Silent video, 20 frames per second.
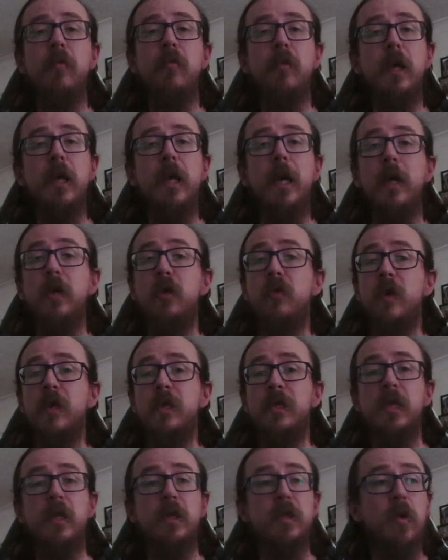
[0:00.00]
really
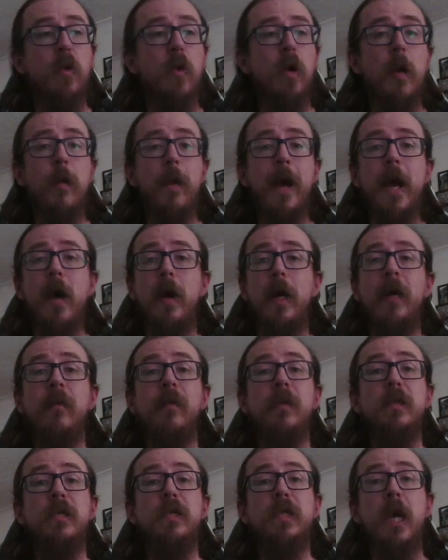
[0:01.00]
interesting talk about
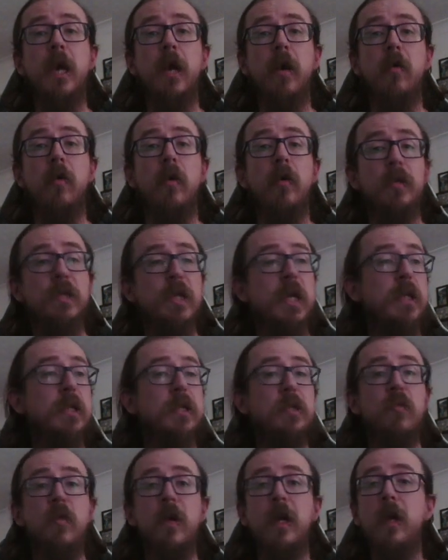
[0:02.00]
Evil Scarecrow's
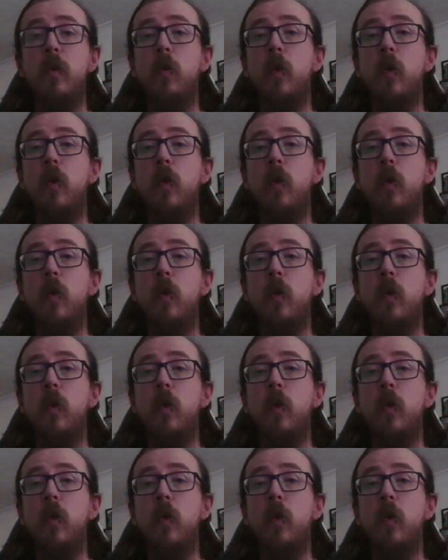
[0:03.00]
history,